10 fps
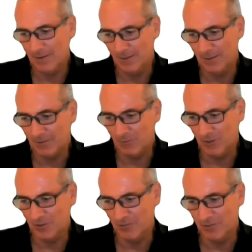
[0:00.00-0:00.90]
quite
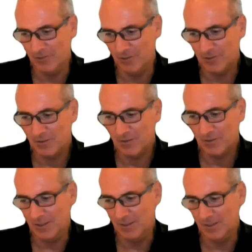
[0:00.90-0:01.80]
diverse
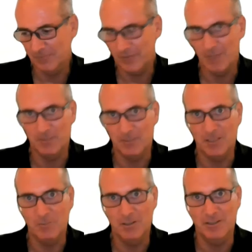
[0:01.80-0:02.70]
farming
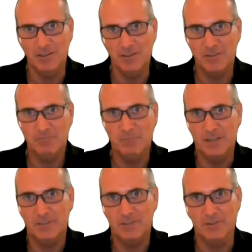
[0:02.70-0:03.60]
communities
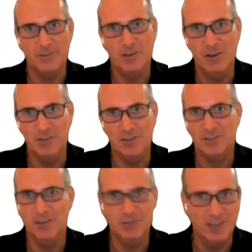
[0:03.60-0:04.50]
based on size, culture,